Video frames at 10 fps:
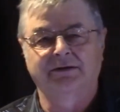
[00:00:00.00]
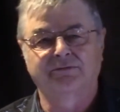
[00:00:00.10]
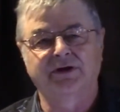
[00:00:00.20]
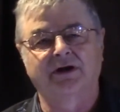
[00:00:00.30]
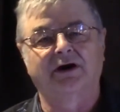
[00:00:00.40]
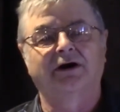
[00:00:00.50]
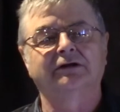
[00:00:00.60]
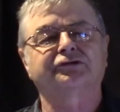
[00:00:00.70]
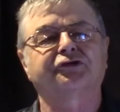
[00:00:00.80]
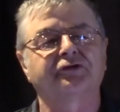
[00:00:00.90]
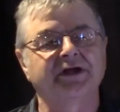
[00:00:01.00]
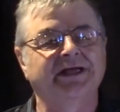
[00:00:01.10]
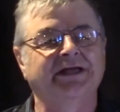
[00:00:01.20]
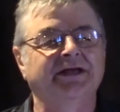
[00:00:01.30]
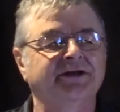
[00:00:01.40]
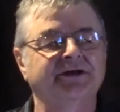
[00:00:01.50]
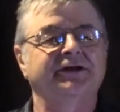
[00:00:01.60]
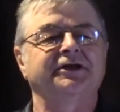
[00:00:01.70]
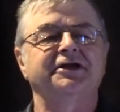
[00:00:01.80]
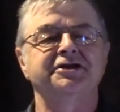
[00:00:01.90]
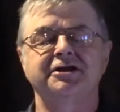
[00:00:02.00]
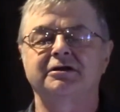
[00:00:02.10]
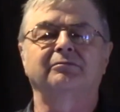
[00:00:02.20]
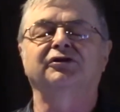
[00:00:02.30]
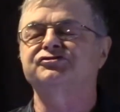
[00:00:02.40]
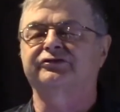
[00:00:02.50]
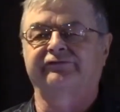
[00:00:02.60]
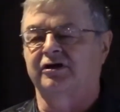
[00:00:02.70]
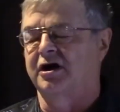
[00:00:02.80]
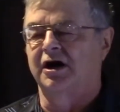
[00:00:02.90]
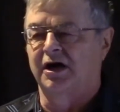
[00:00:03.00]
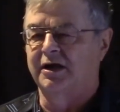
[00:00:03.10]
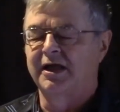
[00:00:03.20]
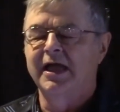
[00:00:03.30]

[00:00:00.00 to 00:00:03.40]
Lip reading: We're all created in the image of God.